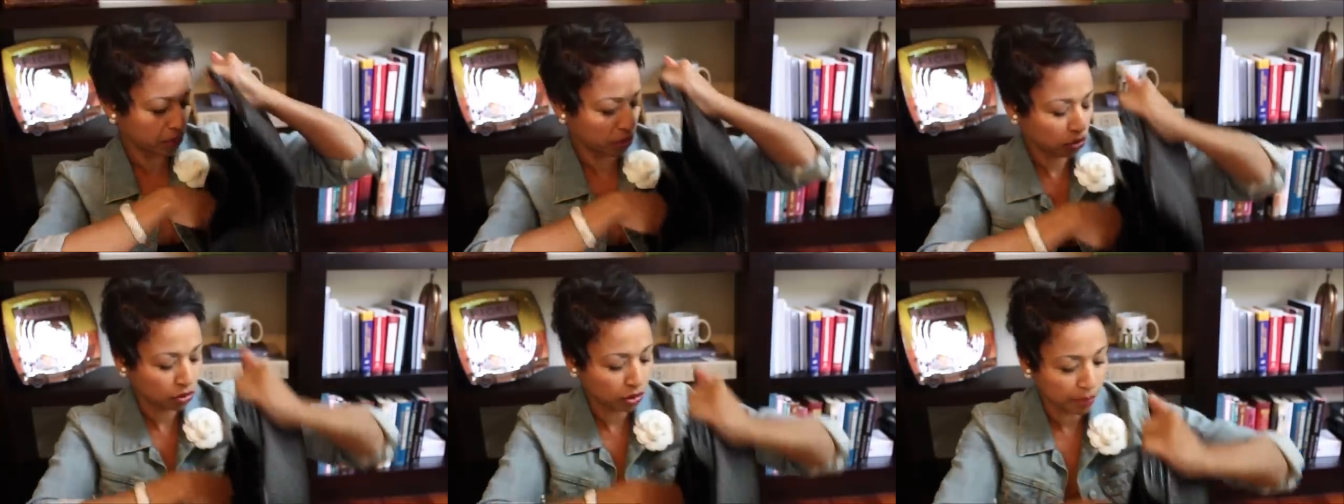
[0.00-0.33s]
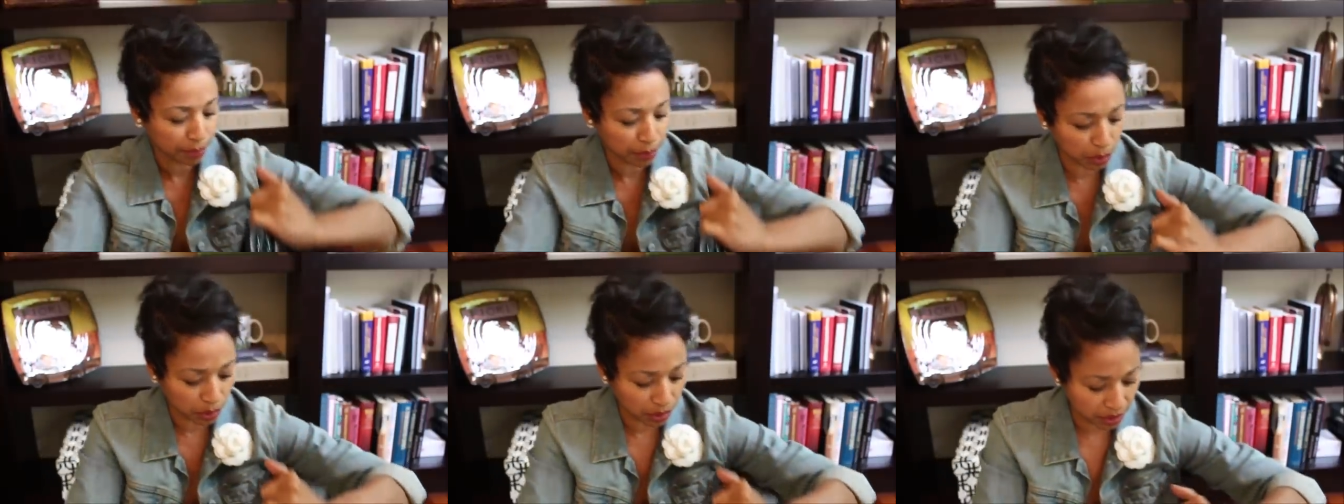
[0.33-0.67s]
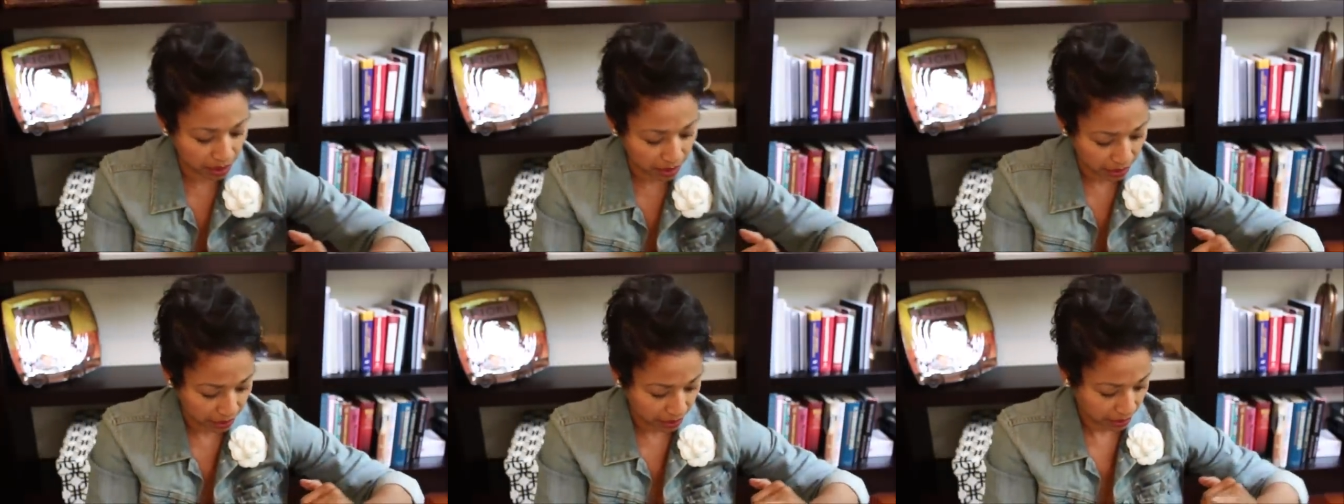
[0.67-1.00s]
crumpled.
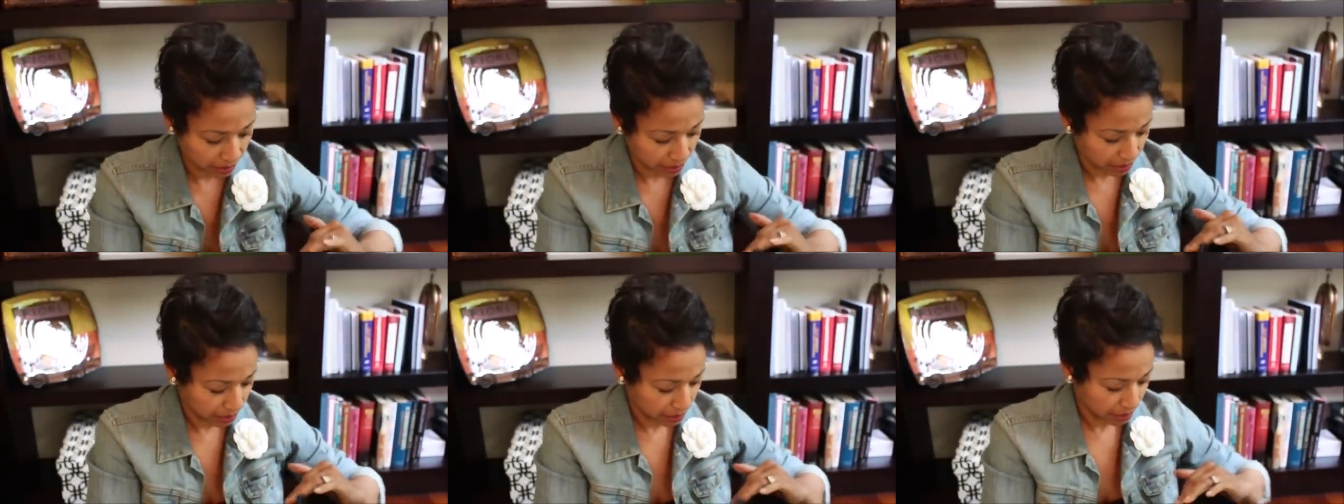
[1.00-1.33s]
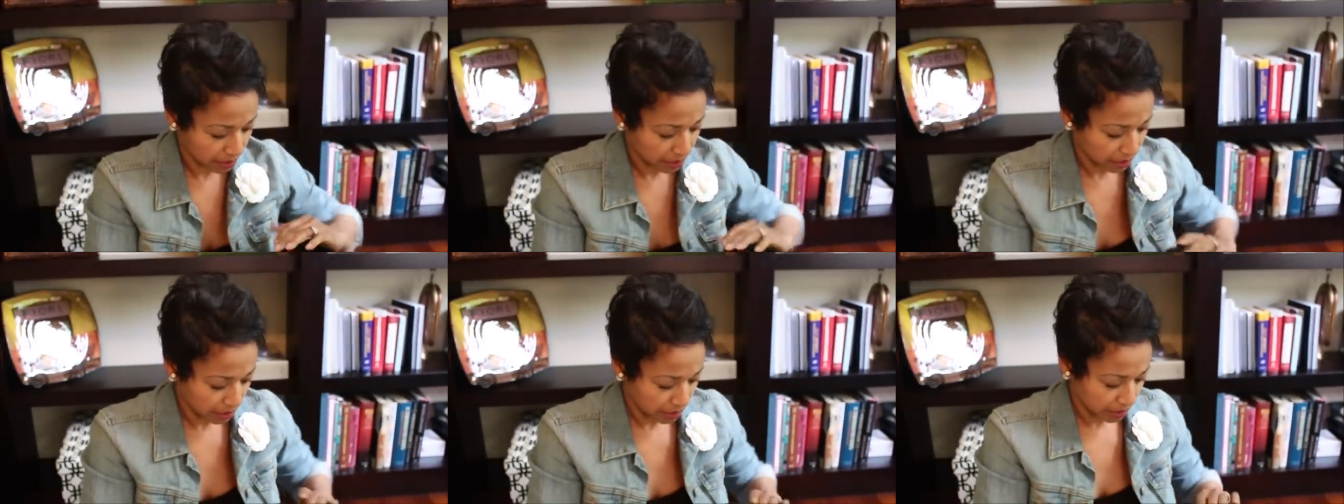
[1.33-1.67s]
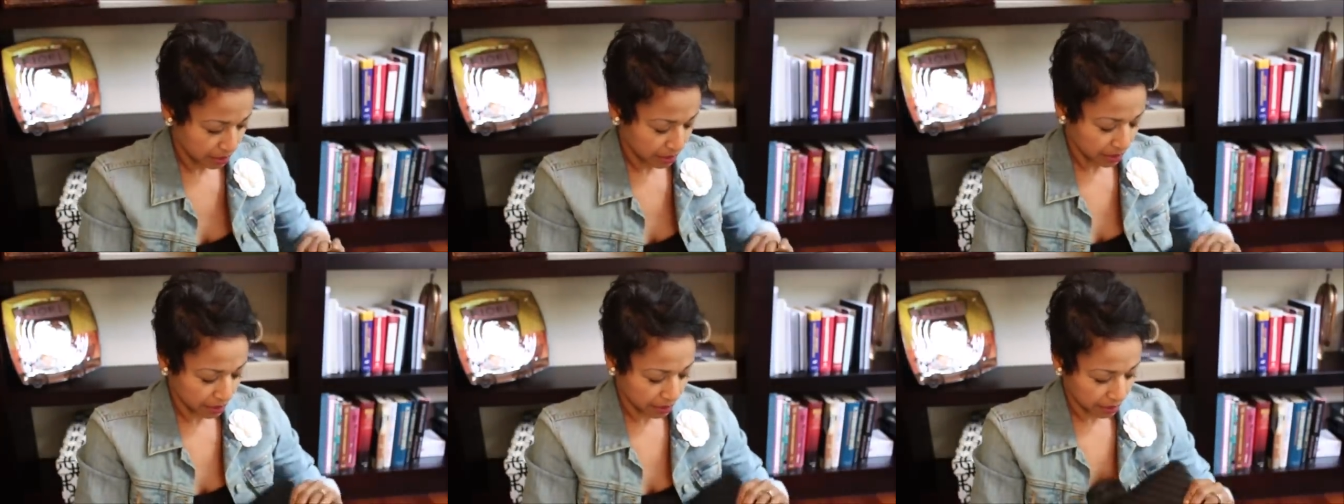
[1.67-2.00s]

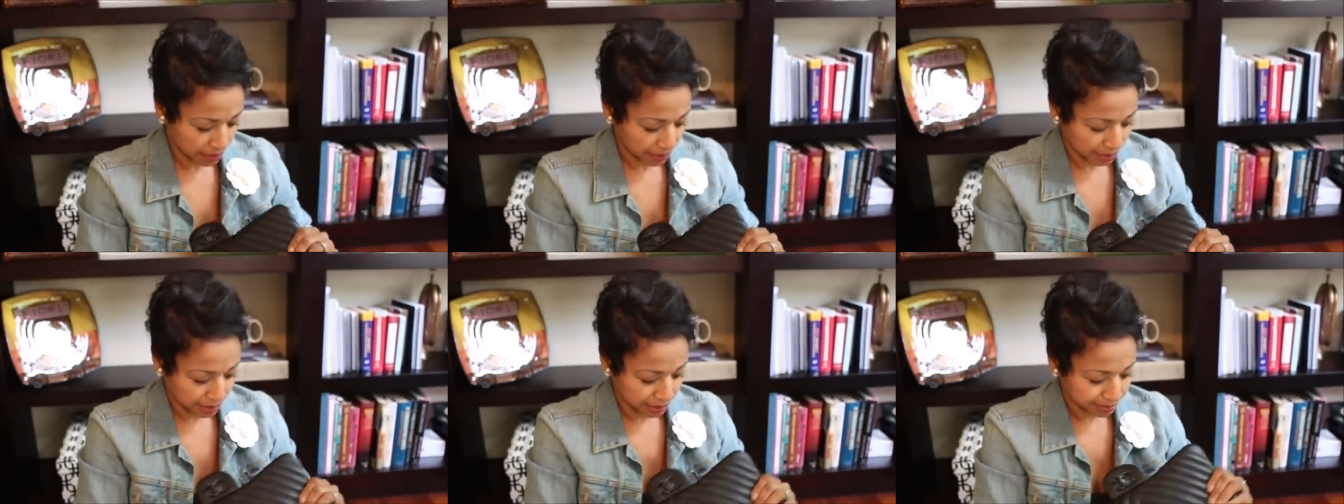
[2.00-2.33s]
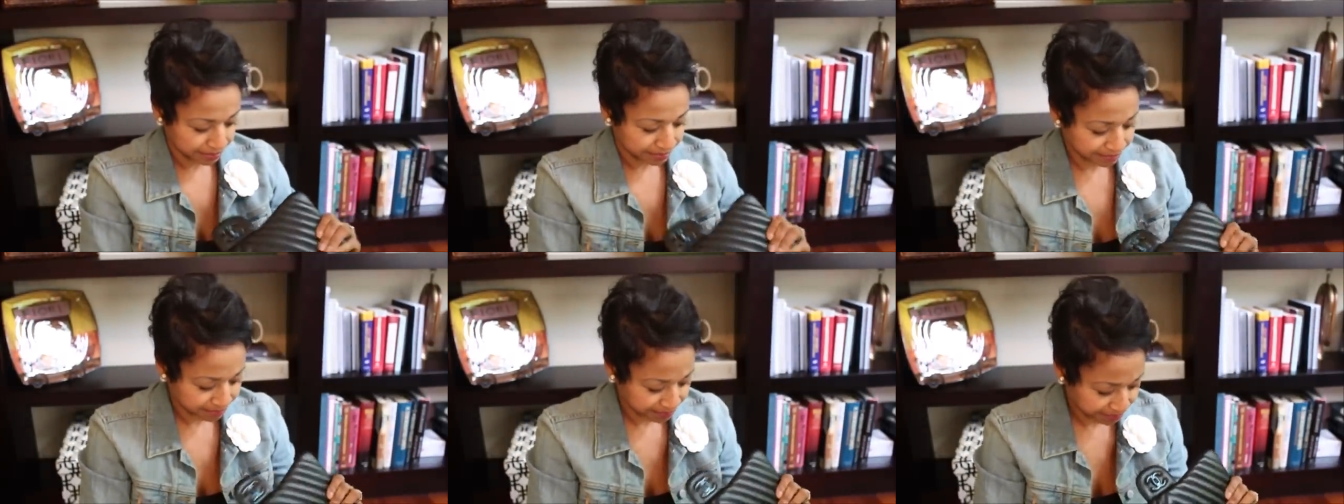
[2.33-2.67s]
Um,